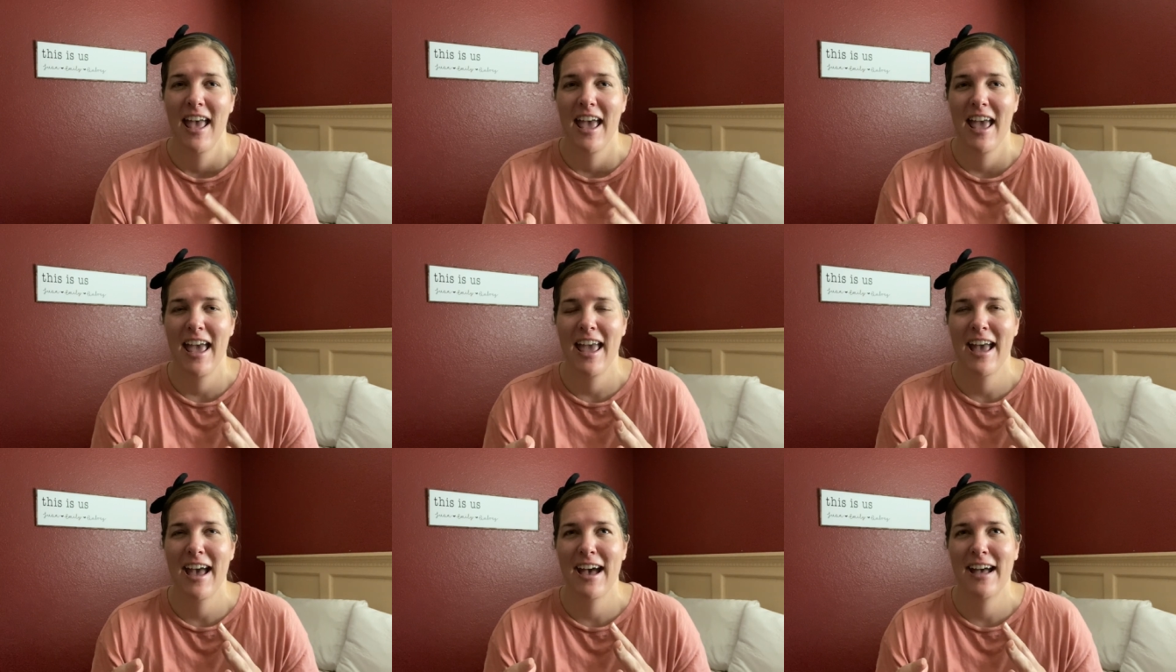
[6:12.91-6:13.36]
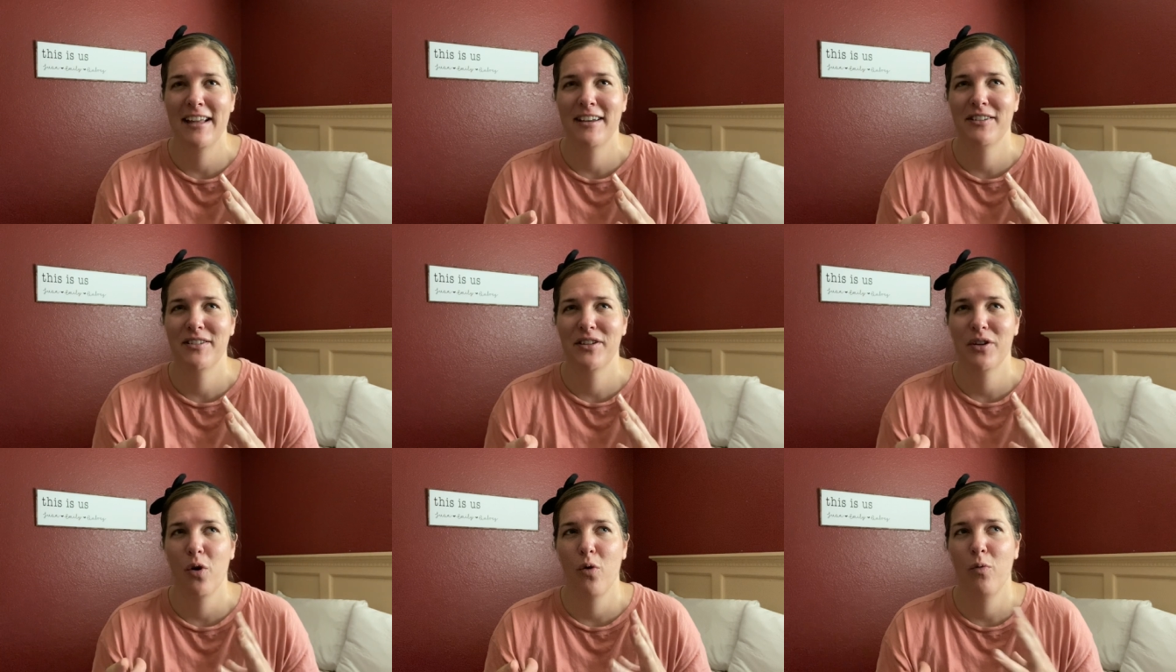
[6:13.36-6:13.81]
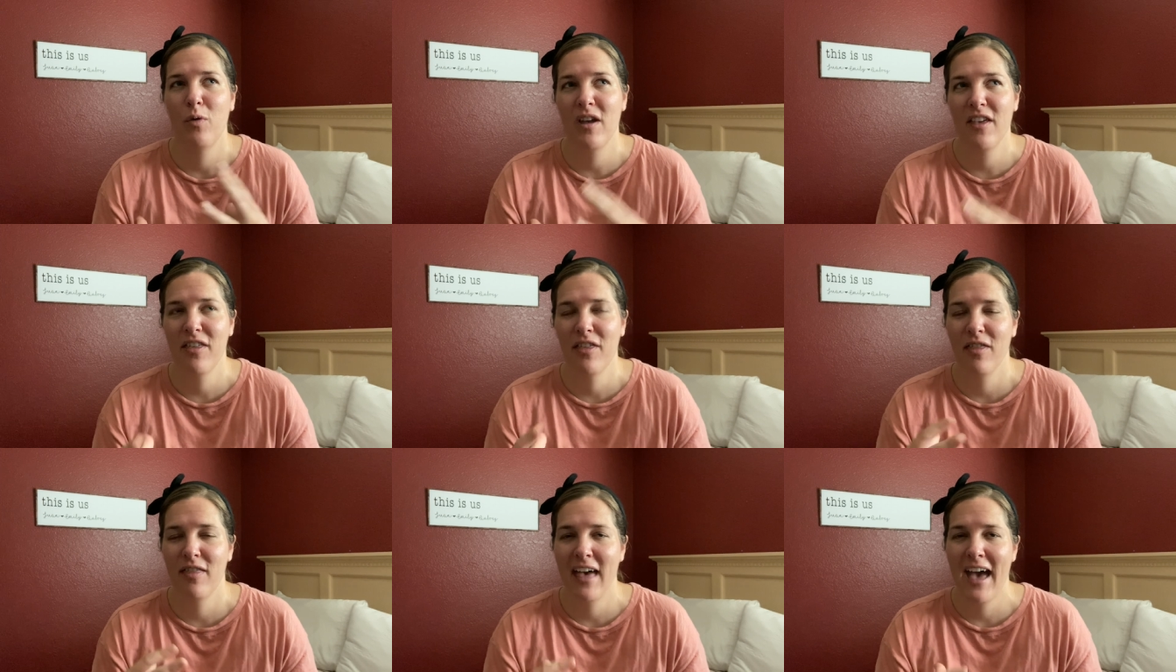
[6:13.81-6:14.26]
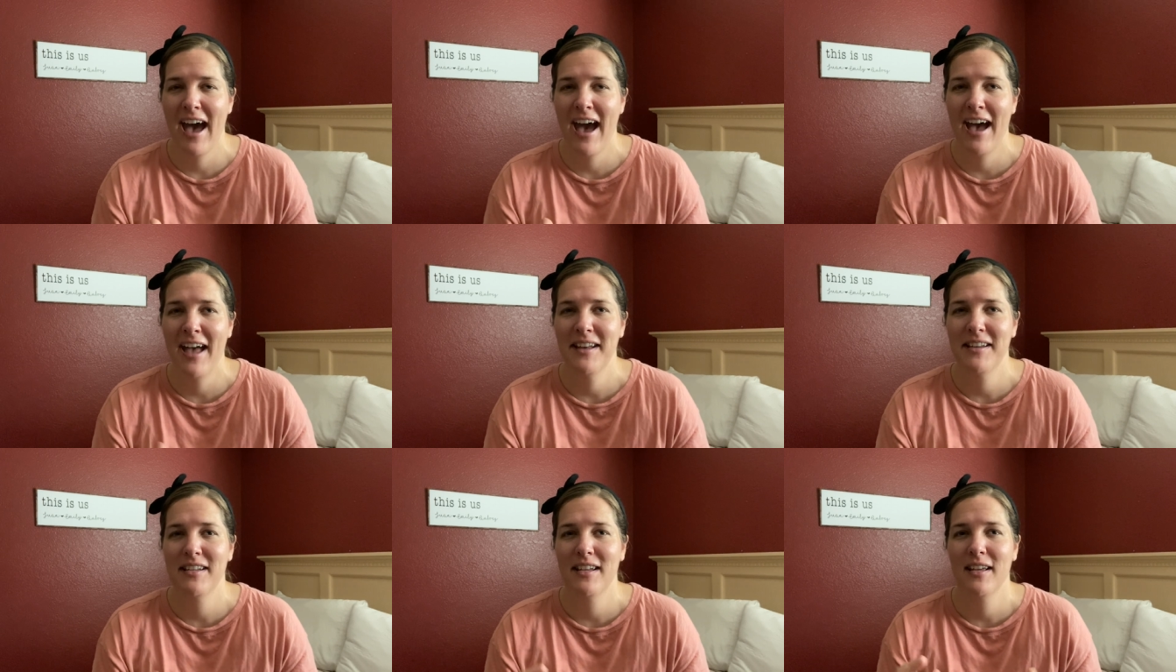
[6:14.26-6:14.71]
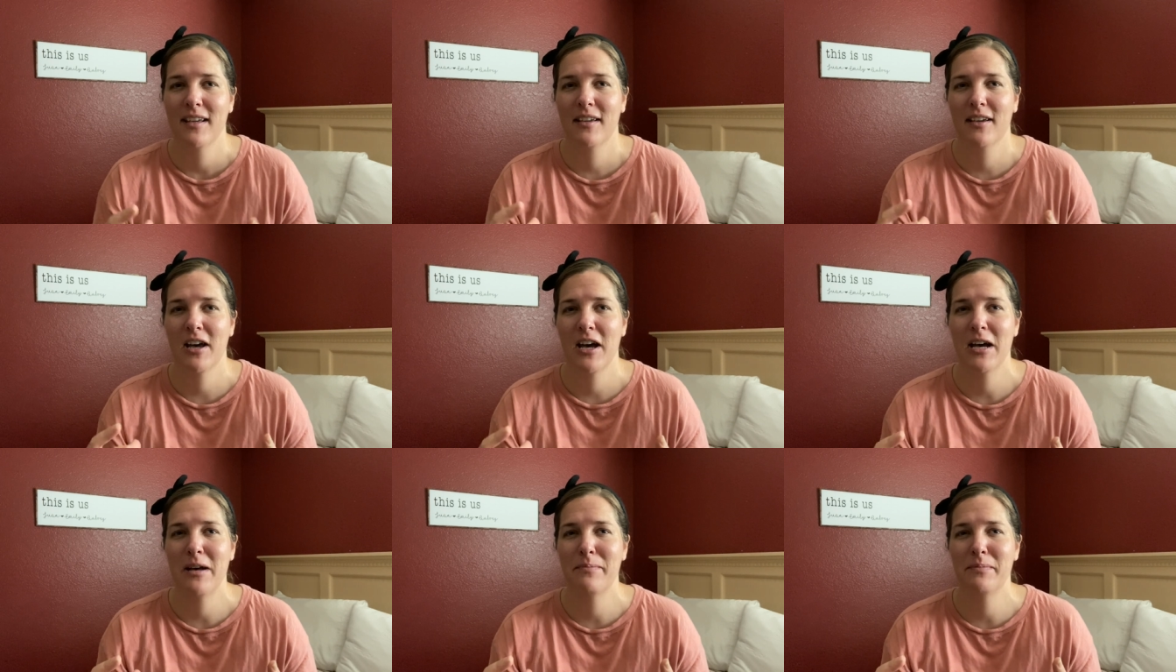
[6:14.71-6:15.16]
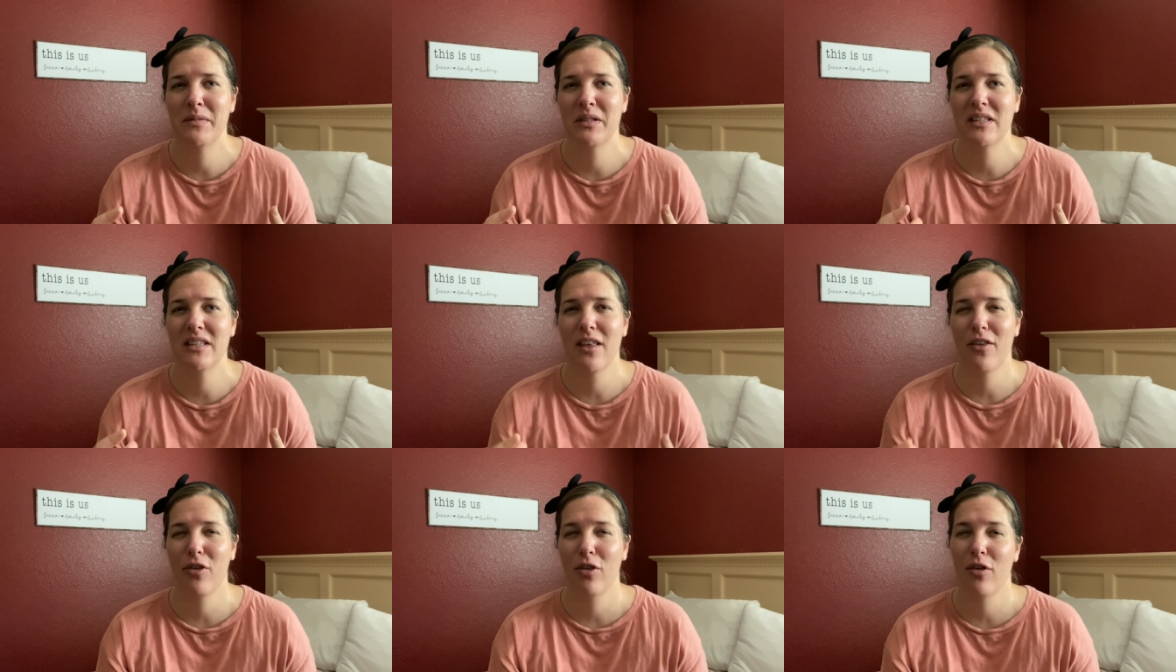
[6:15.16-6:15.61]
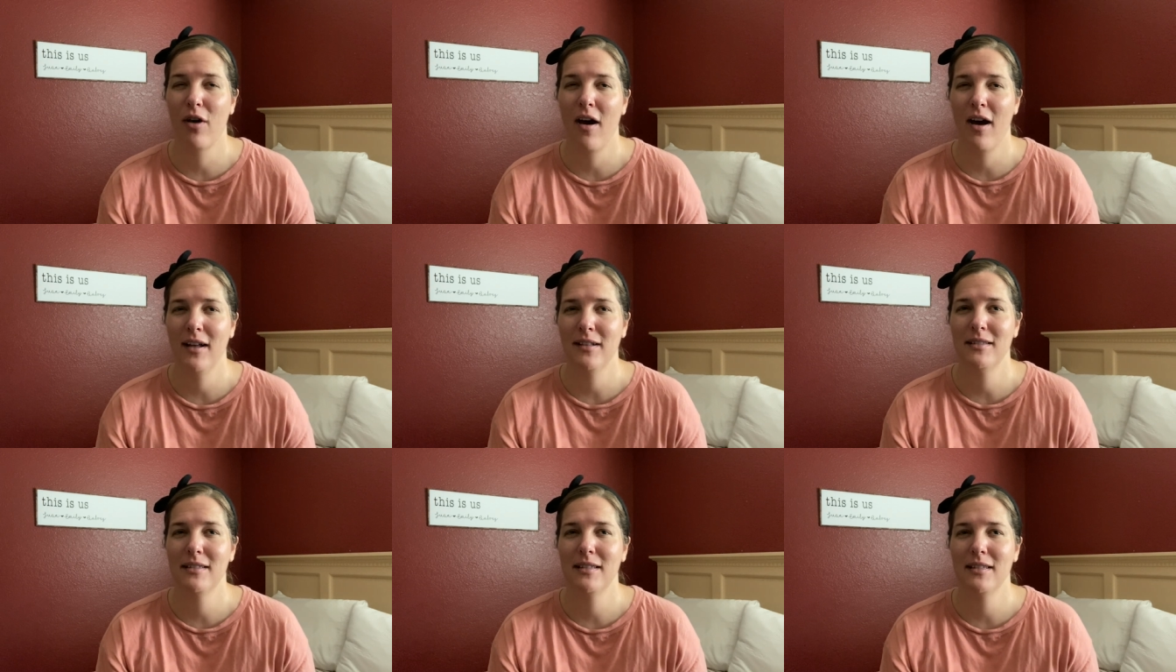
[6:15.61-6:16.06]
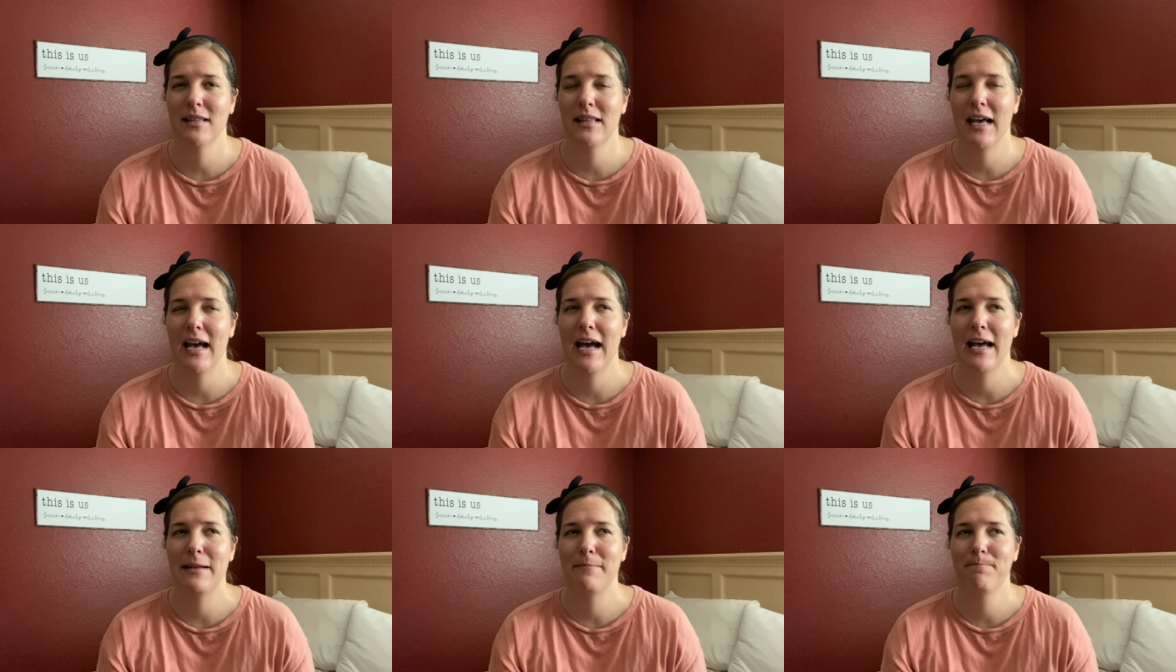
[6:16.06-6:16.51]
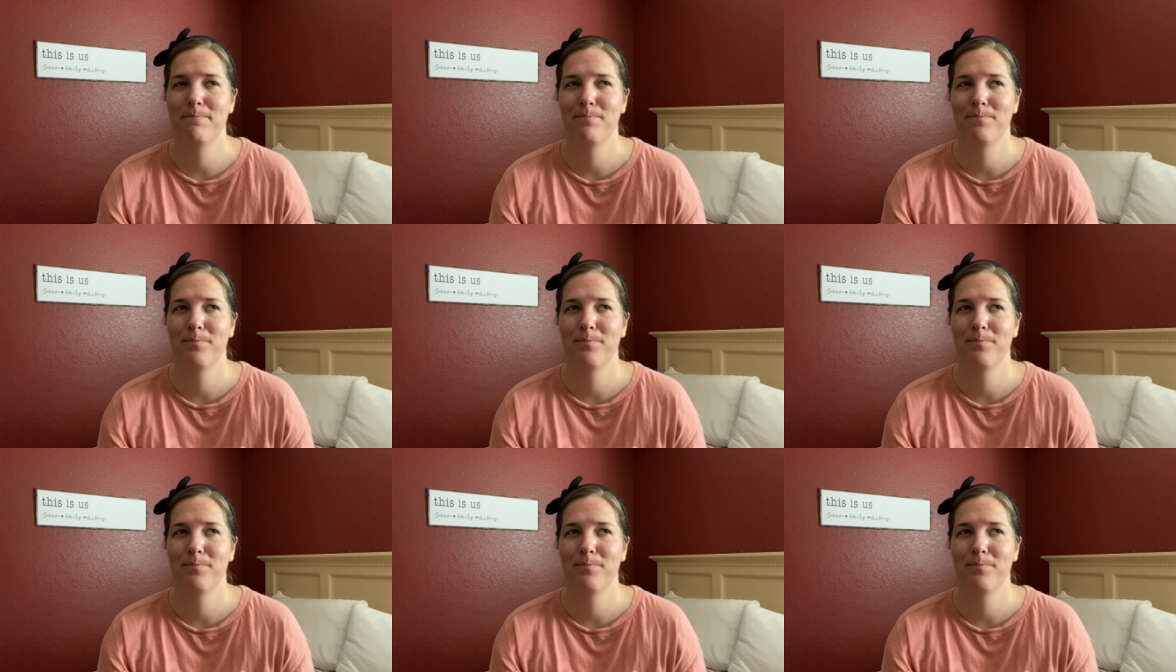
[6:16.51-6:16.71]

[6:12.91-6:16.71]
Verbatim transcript: and with that comes thoughts that